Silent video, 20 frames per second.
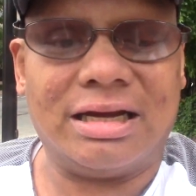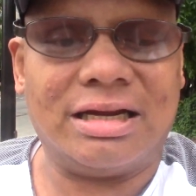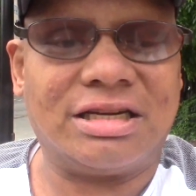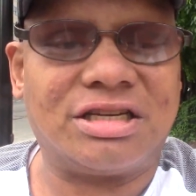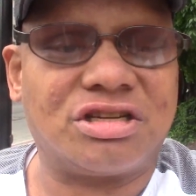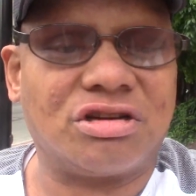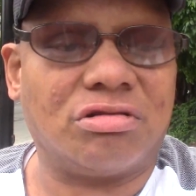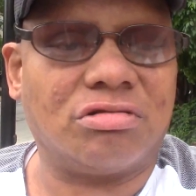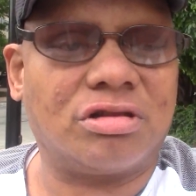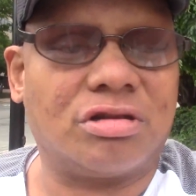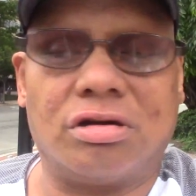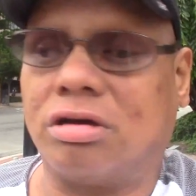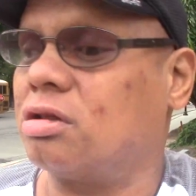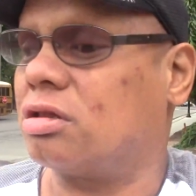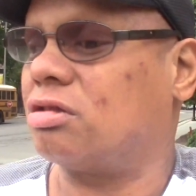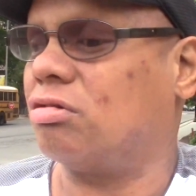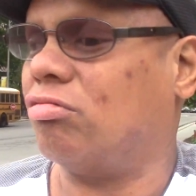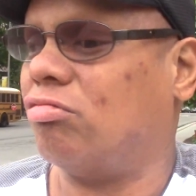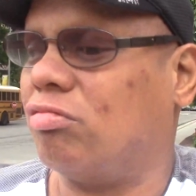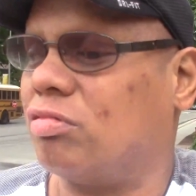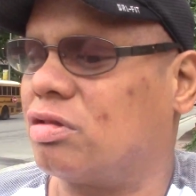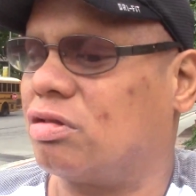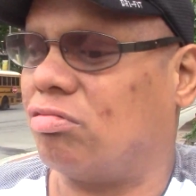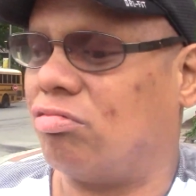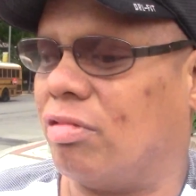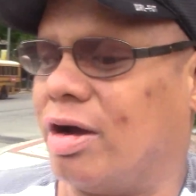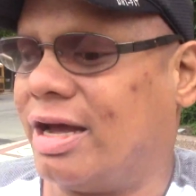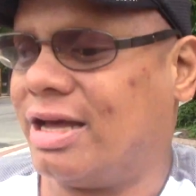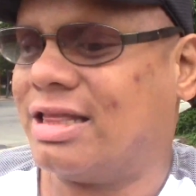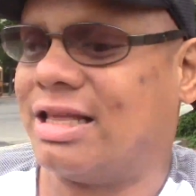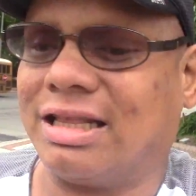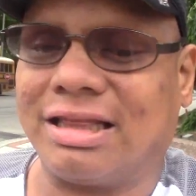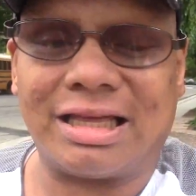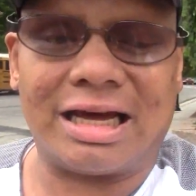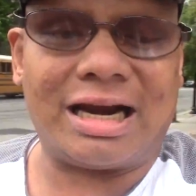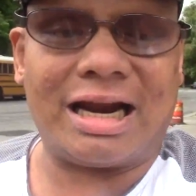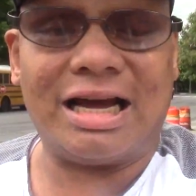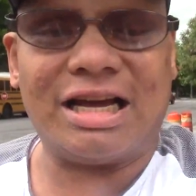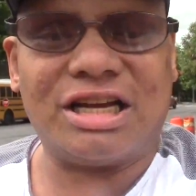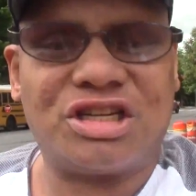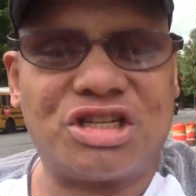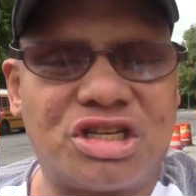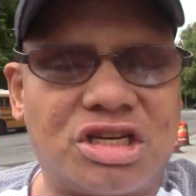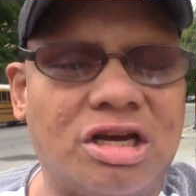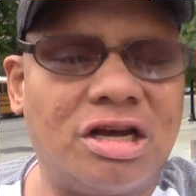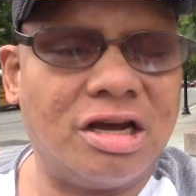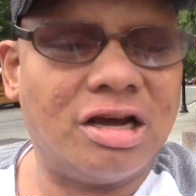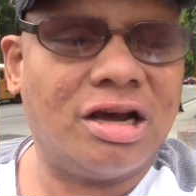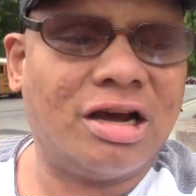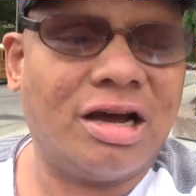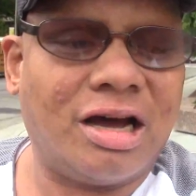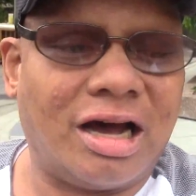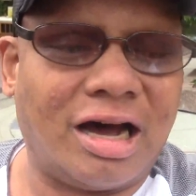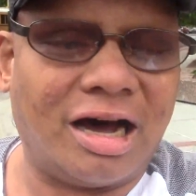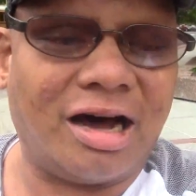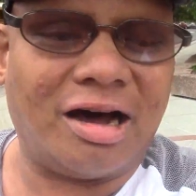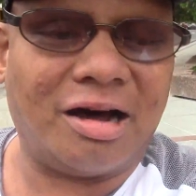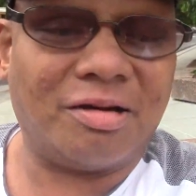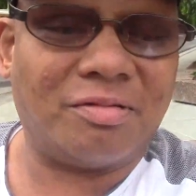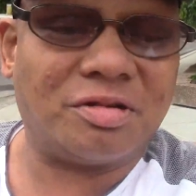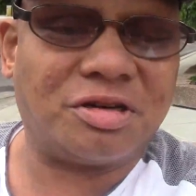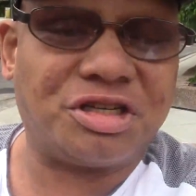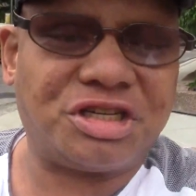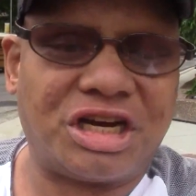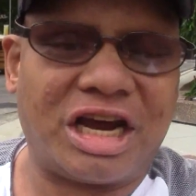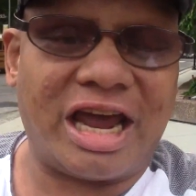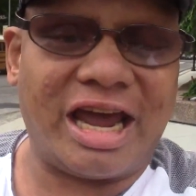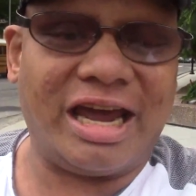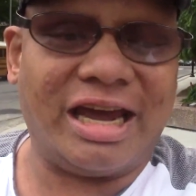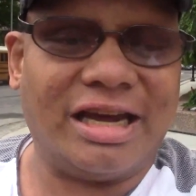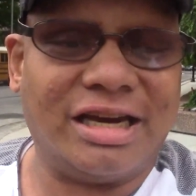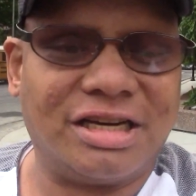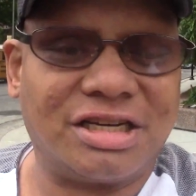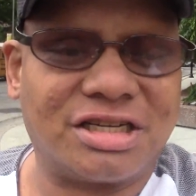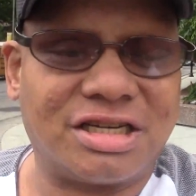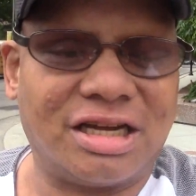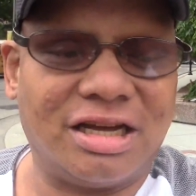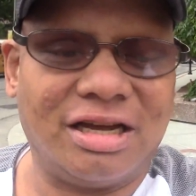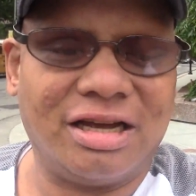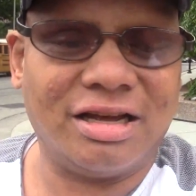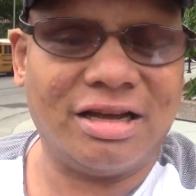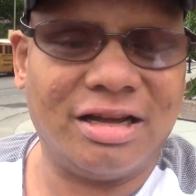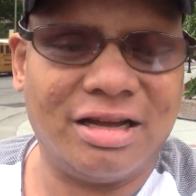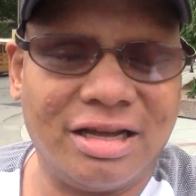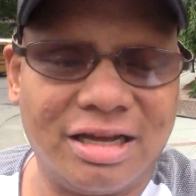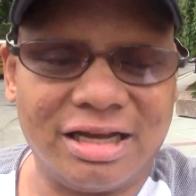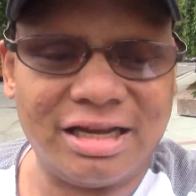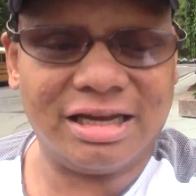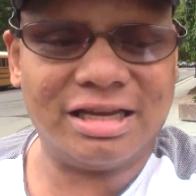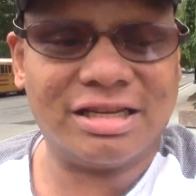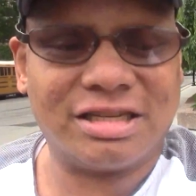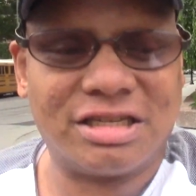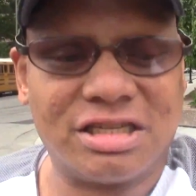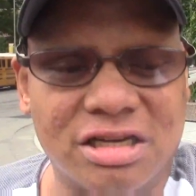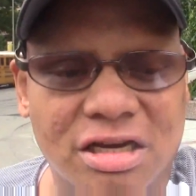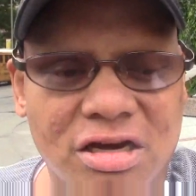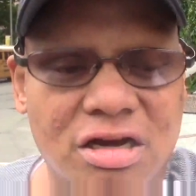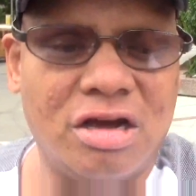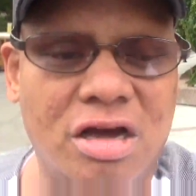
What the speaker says: And so the way that has changed is